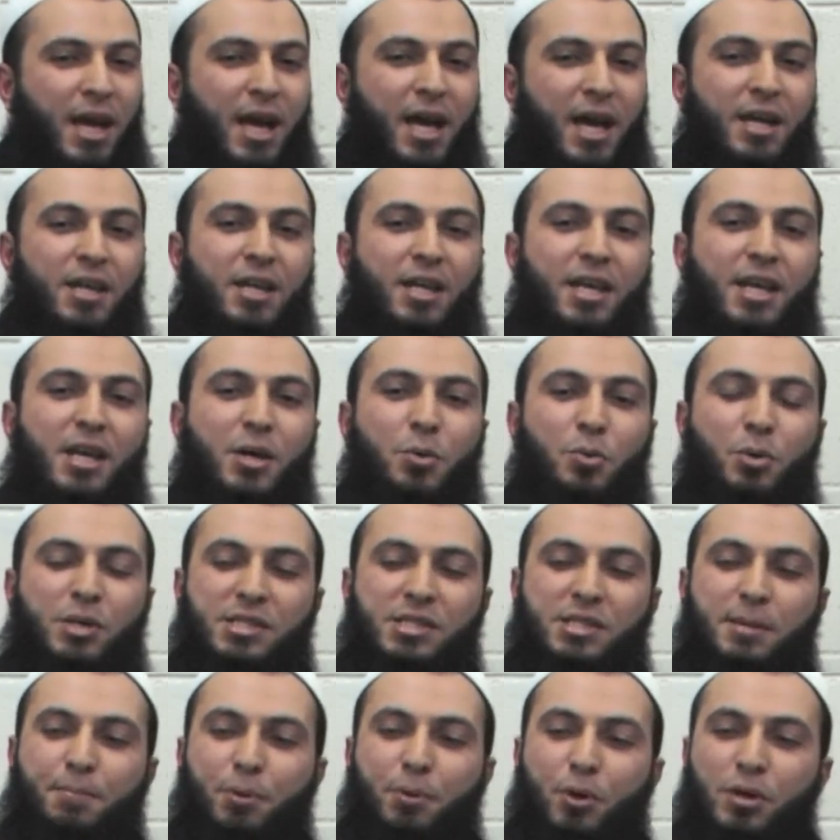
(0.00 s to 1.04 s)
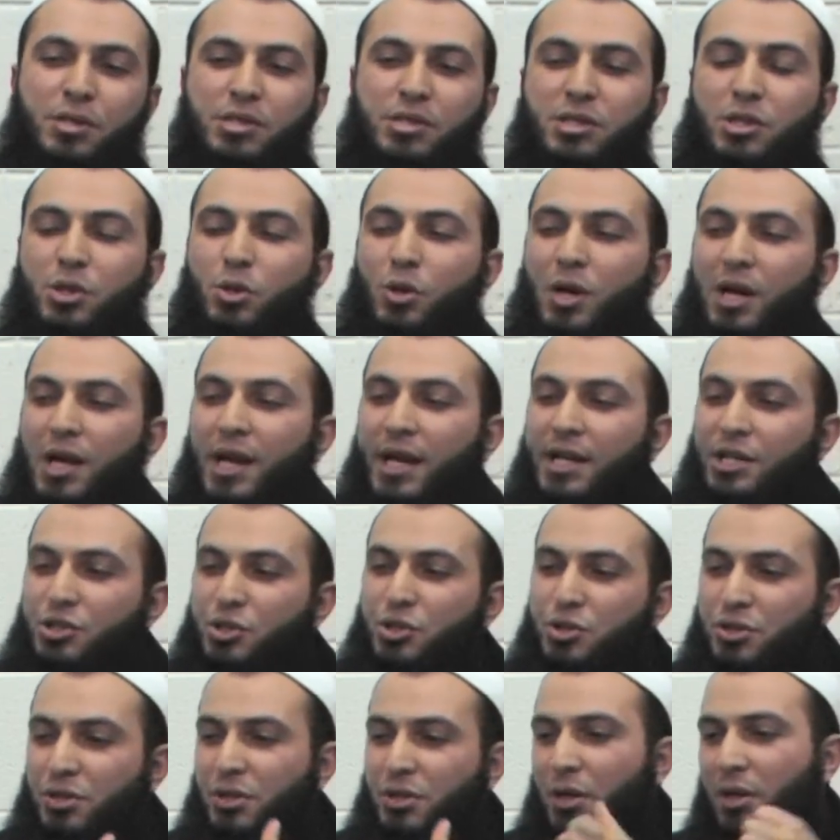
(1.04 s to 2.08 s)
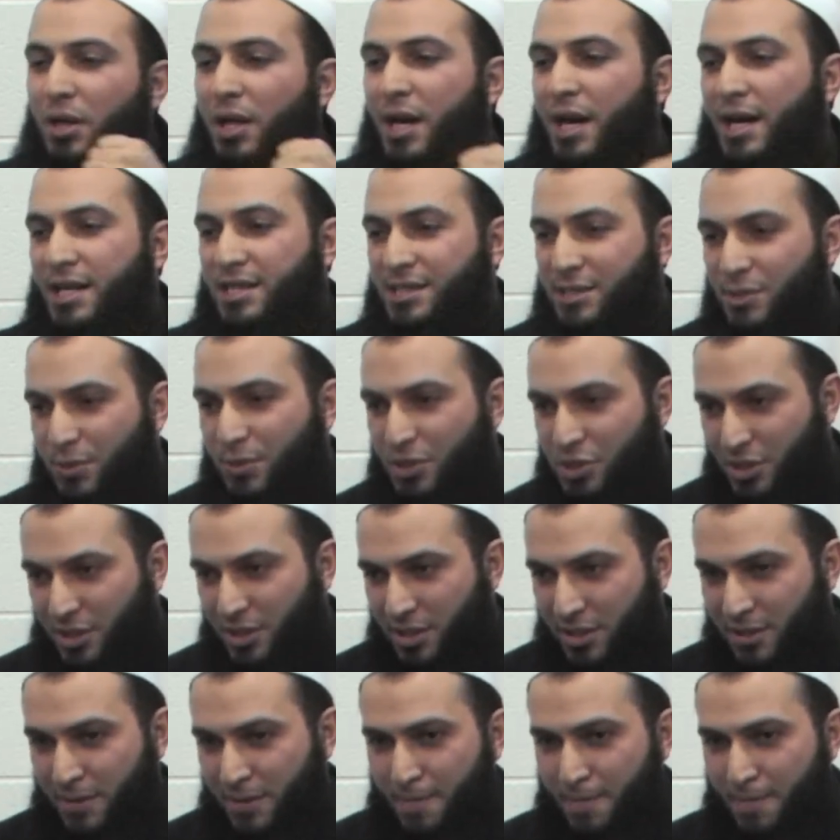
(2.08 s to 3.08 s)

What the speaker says: and he was the person who led you to Allah Azza wa Jalla.